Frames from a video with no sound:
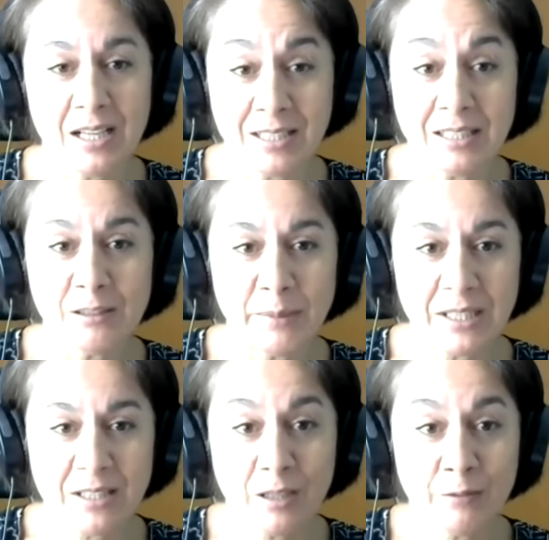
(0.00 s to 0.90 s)

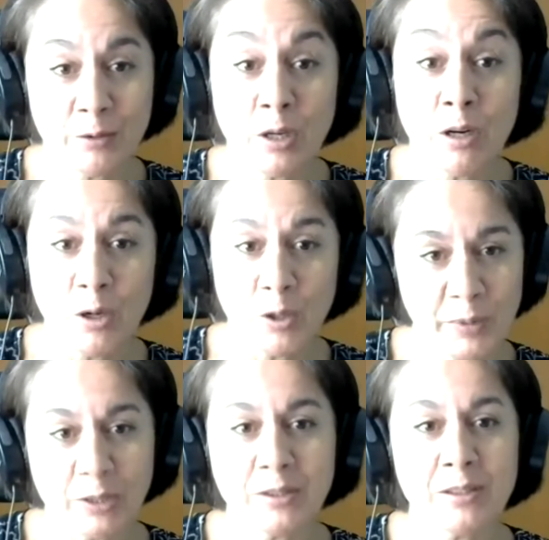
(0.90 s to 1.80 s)
settlements over a long
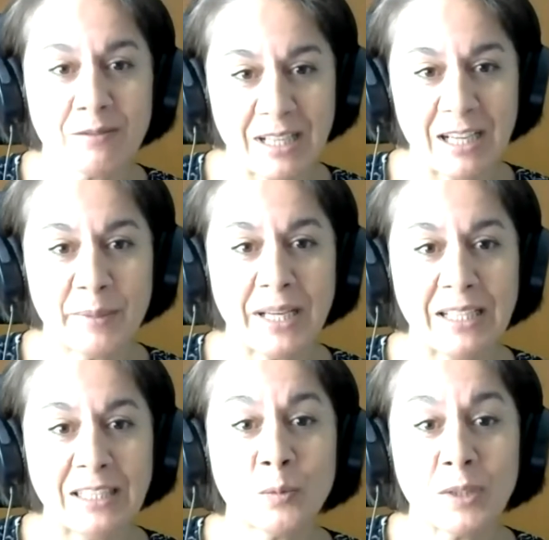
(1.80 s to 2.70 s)
period of time. And
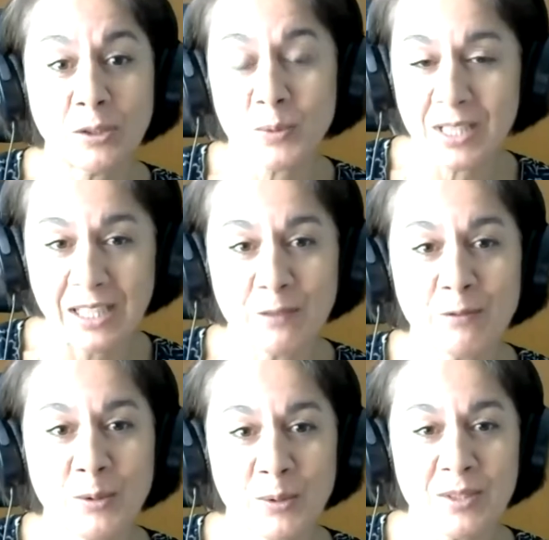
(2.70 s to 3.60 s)
in what you said, of
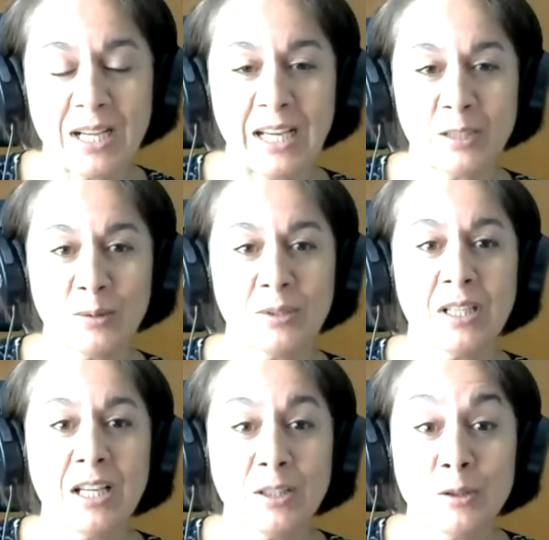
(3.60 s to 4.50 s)
course, I could,
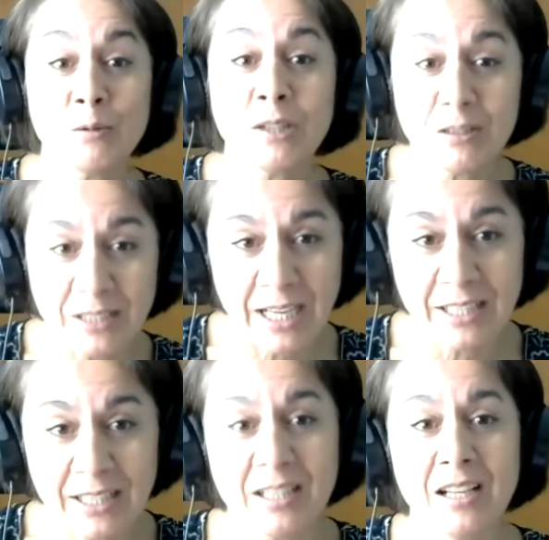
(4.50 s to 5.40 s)
you know,
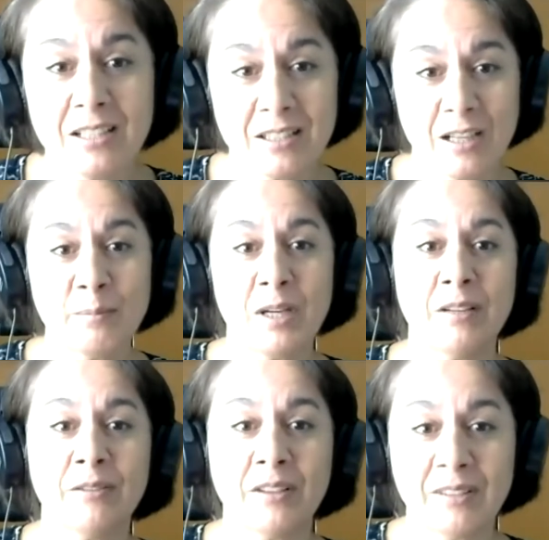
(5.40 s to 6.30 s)
recognize some
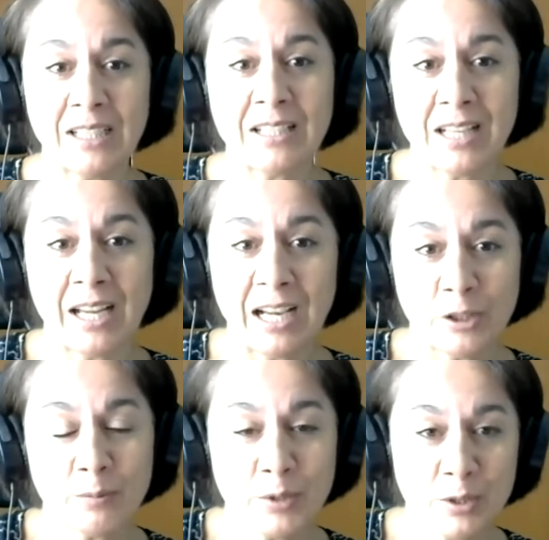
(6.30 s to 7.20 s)
of the things I had
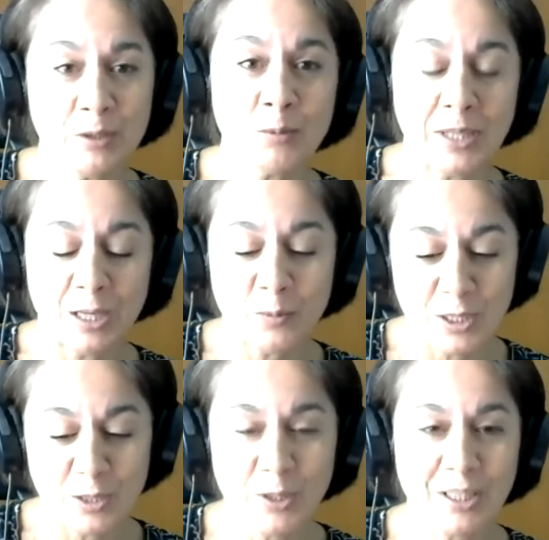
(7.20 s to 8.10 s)
observed when I
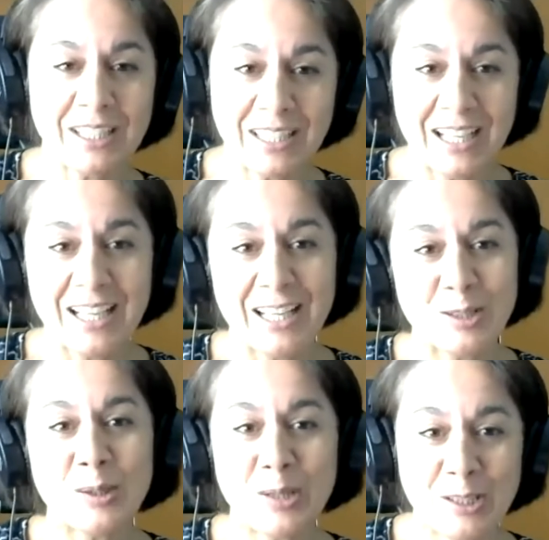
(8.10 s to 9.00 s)
was working, you
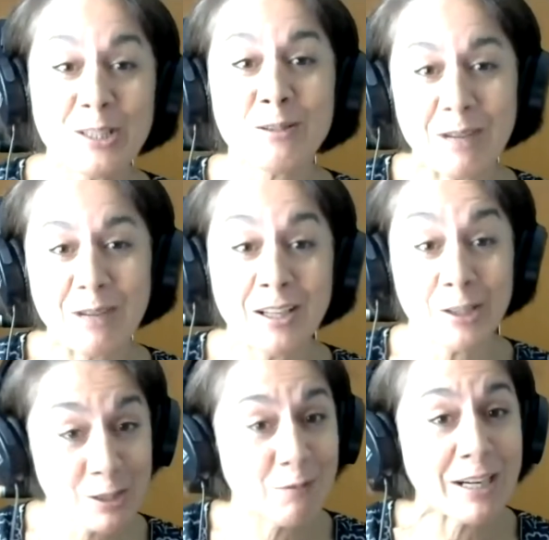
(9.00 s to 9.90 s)
know, on
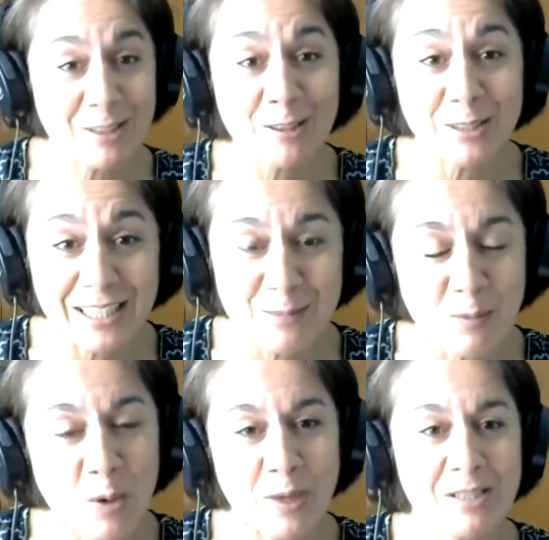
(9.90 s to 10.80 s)
unauthorized colonies,
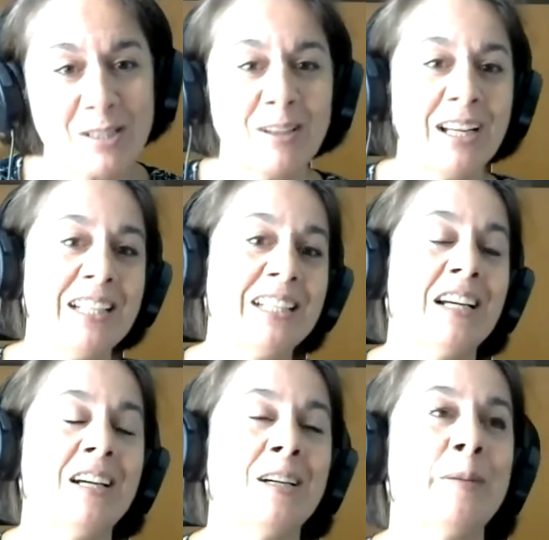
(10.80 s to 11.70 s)
more particularly
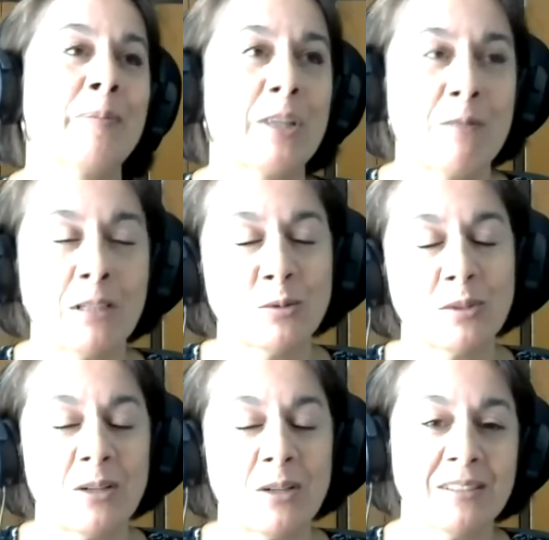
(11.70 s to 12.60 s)
around
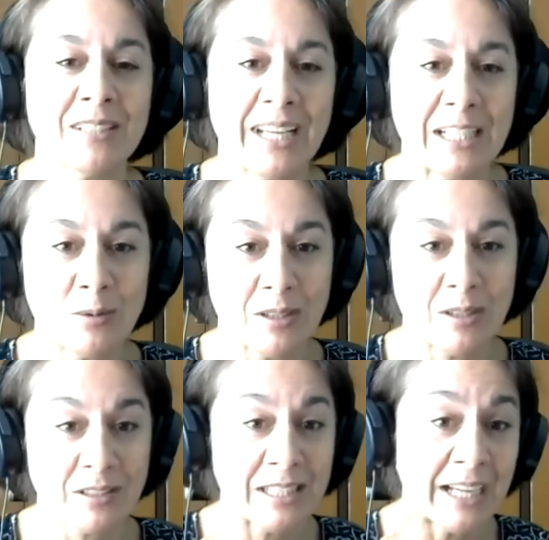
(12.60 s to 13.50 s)
2008,
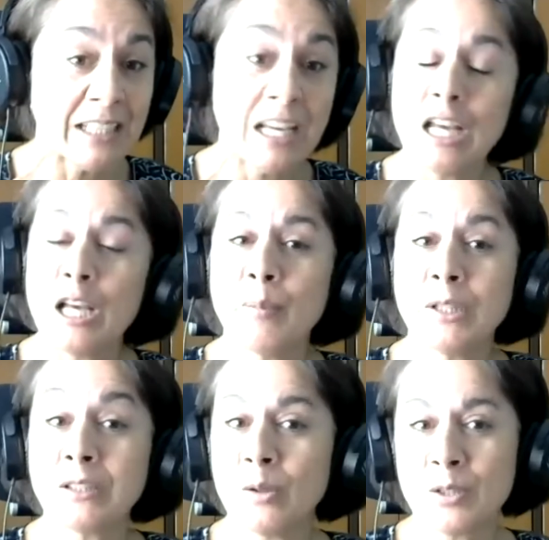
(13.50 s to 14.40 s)
2009,
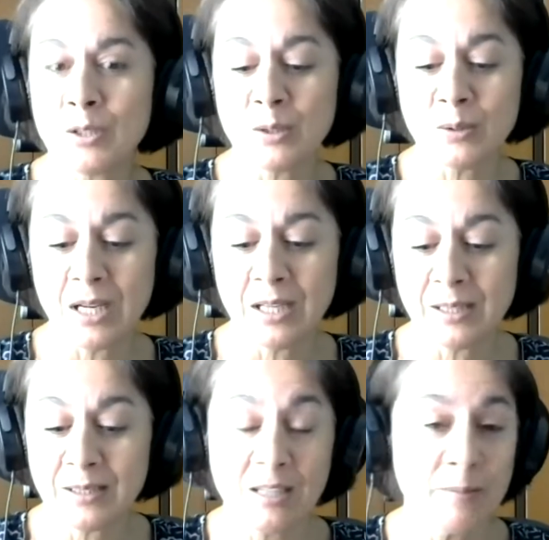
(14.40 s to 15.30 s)
but
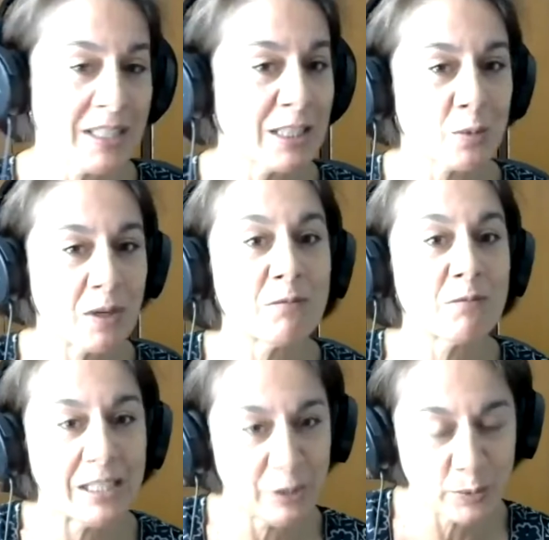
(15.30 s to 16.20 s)
also some things were
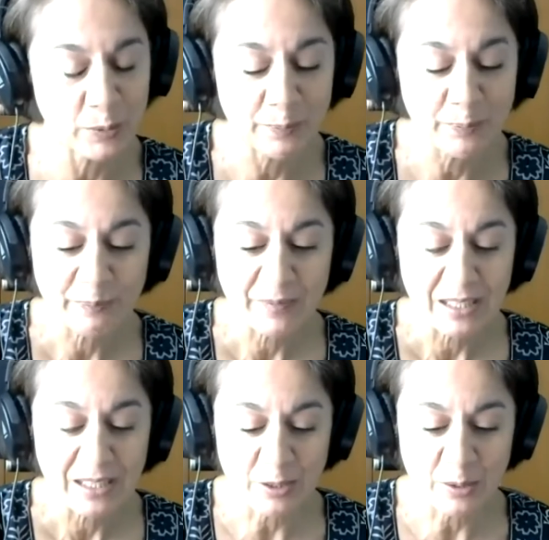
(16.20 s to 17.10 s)
really new.
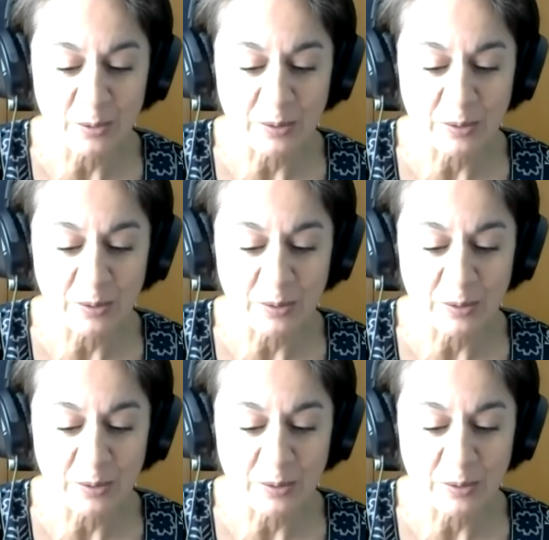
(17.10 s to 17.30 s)
So